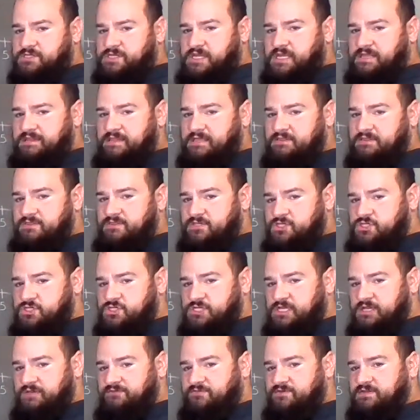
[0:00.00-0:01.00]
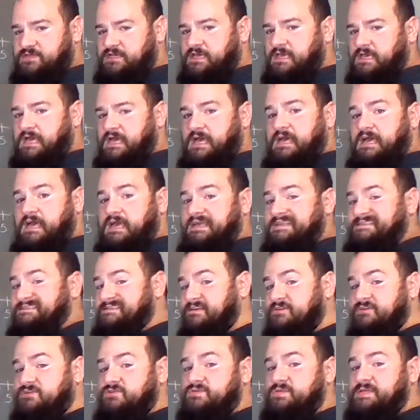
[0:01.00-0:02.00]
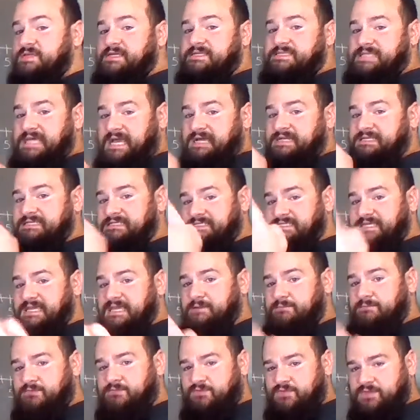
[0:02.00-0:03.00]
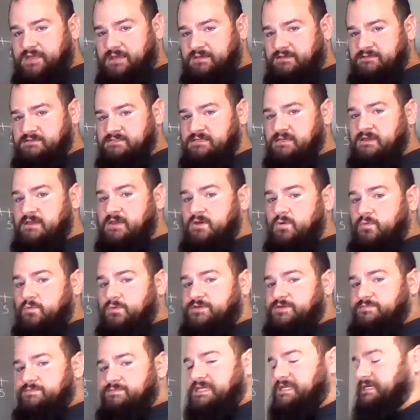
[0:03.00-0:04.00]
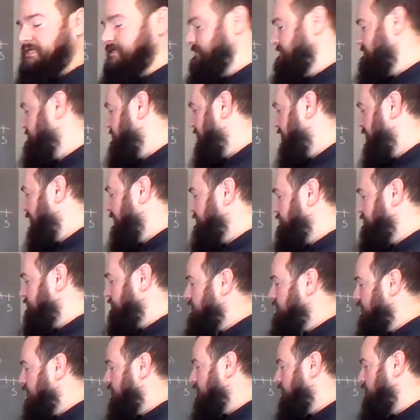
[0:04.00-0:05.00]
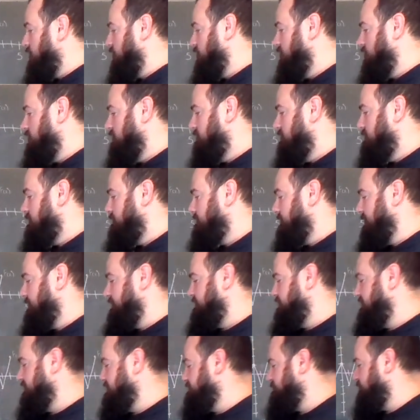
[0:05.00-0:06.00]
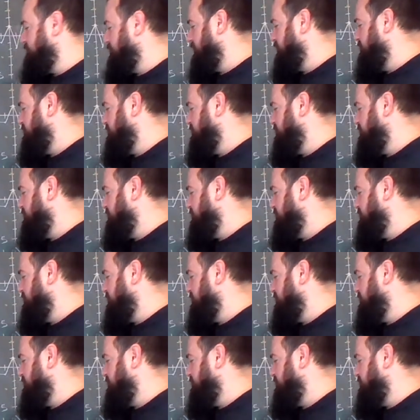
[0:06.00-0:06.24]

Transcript: and then the shift, it's going to do the exact same things, which means I know that this point